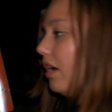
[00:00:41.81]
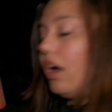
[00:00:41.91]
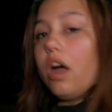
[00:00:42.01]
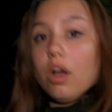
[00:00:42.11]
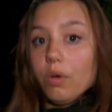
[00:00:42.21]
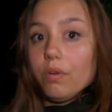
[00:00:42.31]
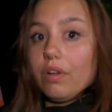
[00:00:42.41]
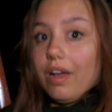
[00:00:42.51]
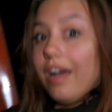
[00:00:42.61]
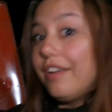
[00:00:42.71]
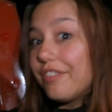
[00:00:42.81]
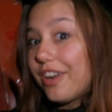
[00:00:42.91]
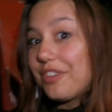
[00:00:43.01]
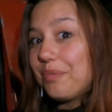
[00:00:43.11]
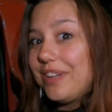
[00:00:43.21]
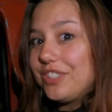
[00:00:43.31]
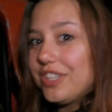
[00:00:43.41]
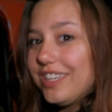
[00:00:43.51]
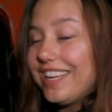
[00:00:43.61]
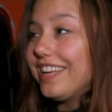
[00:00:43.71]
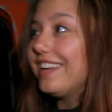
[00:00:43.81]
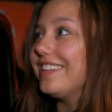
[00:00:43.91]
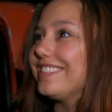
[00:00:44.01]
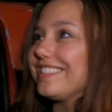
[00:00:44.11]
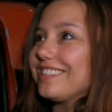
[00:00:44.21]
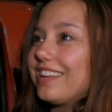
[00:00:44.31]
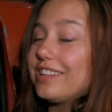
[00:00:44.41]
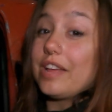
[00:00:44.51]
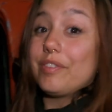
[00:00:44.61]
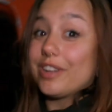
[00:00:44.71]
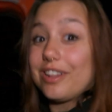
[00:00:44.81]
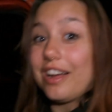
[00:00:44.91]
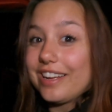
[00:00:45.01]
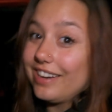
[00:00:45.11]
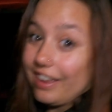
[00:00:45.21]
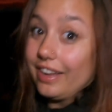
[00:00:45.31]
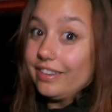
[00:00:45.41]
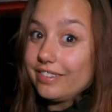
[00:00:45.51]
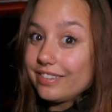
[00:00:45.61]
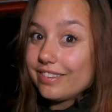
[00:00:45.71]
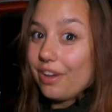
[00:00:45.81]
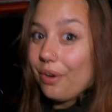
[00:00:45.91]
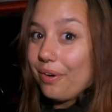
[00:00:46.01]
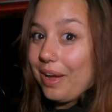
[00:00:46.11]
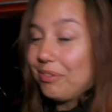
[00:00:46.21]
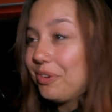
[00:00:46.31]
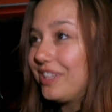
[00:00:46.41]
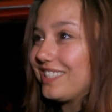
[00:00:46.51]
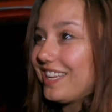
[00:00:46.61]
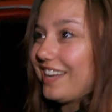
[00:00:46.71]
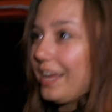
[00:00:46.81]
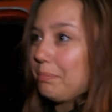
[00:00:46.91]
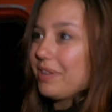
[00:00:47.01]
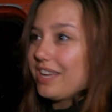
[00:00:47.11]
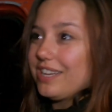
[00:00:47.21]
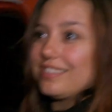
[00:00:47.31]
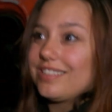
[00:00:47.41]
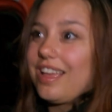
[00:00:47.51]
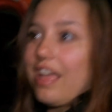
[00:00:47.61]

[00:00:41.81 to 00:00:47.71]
Oh, I forgot to mention, it is 11 o'clock at night. So I'm doing this at night because